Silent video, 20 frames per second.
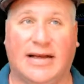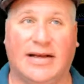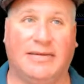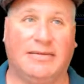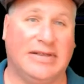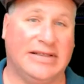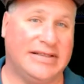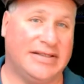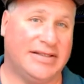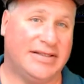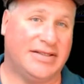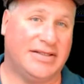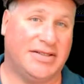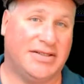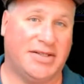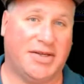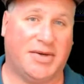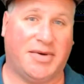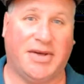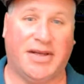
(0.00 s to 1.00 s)
This is just
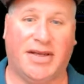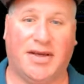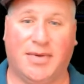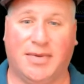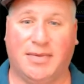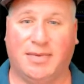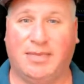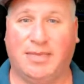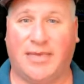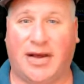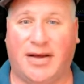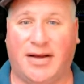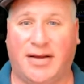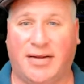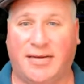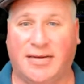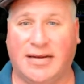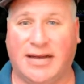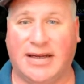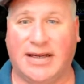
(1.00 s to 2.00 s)
showing you
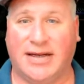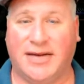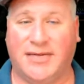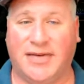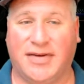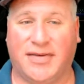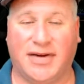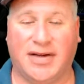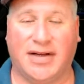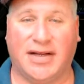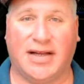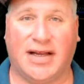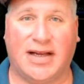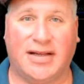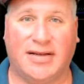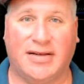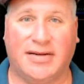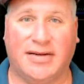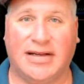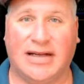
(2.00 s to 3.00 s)
all kind of different
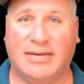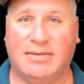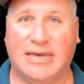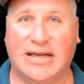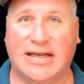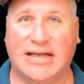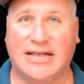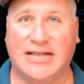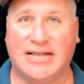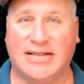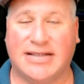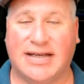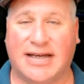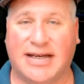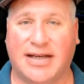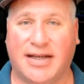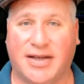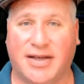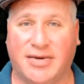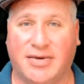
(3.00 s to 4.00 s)
color combinations I
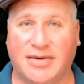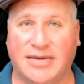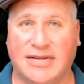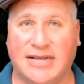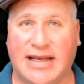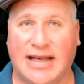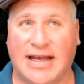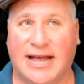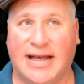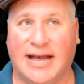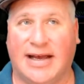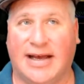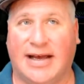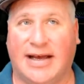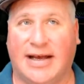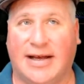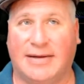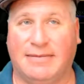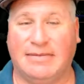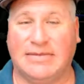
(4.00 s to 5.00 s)
can use.
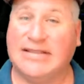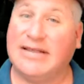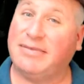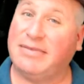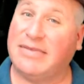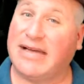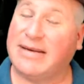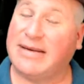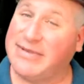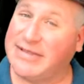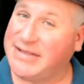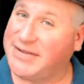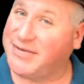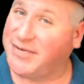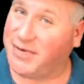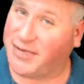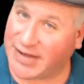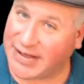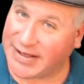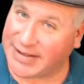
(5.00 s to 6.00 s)
Sometimes just
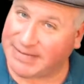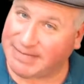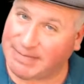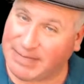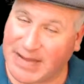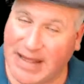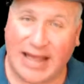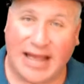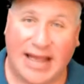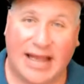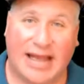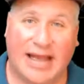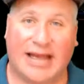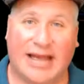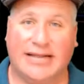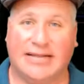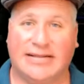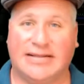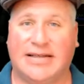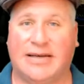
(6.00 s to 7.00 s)
for fun,
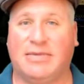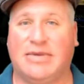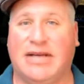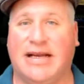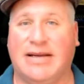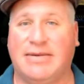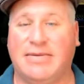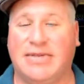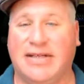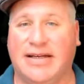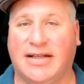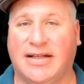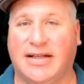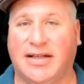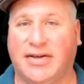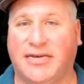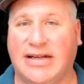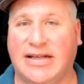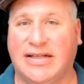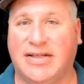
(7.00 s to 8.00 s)
and sometimes to get the
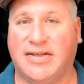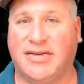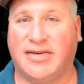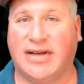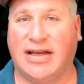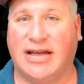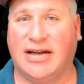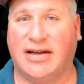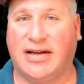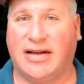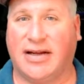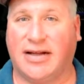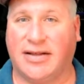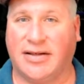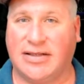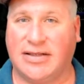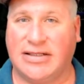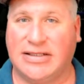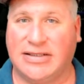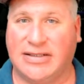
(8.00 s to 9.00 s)
green screen
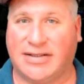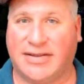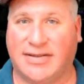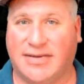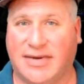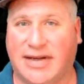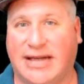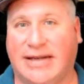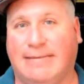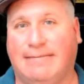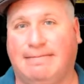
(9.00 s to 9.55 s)
color just right.